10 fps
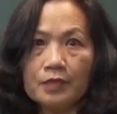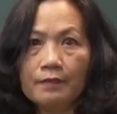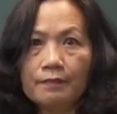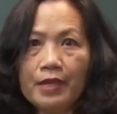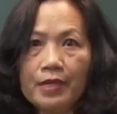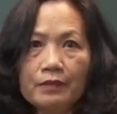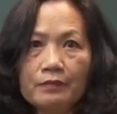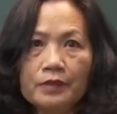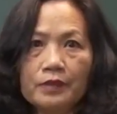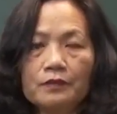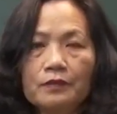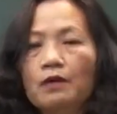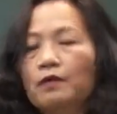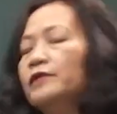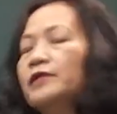Many of you
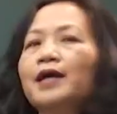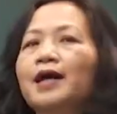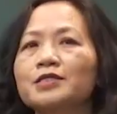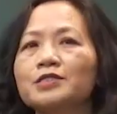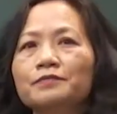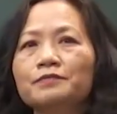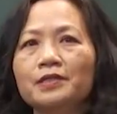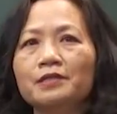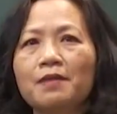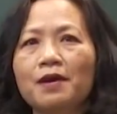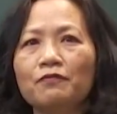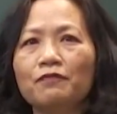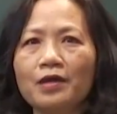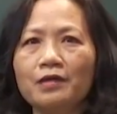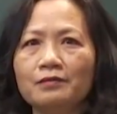often ask me about
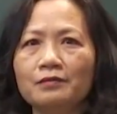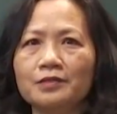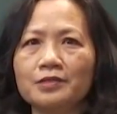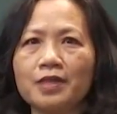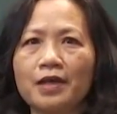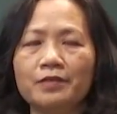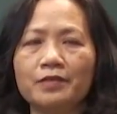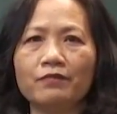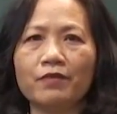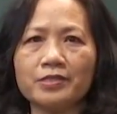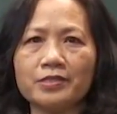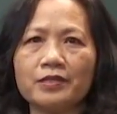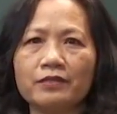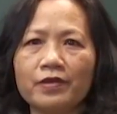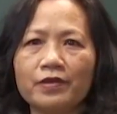final assignment right at
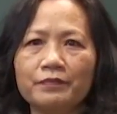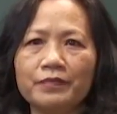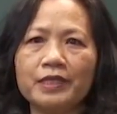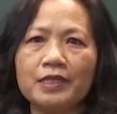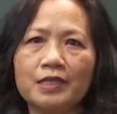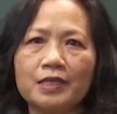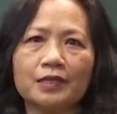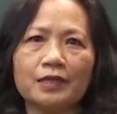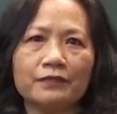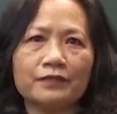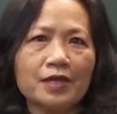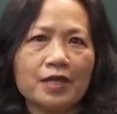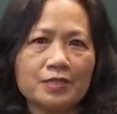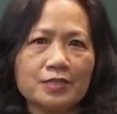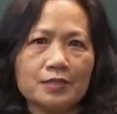the very beginning of the
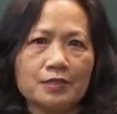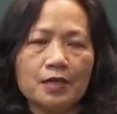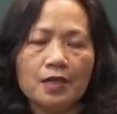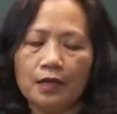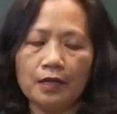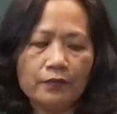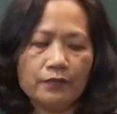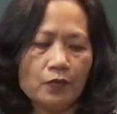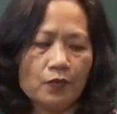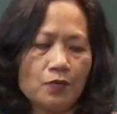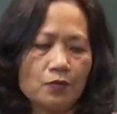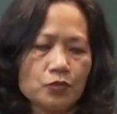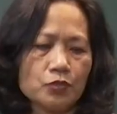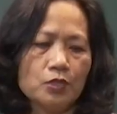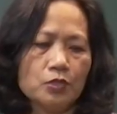lesson, of the
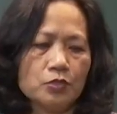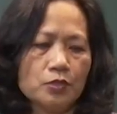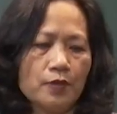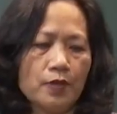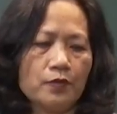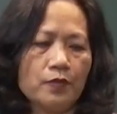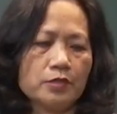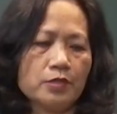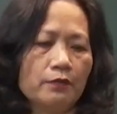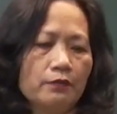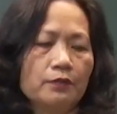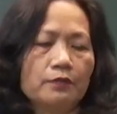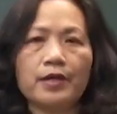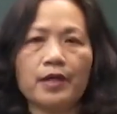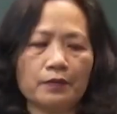course, so I will tell you
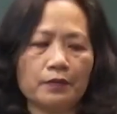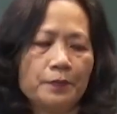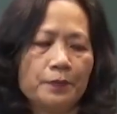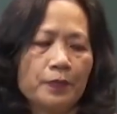now.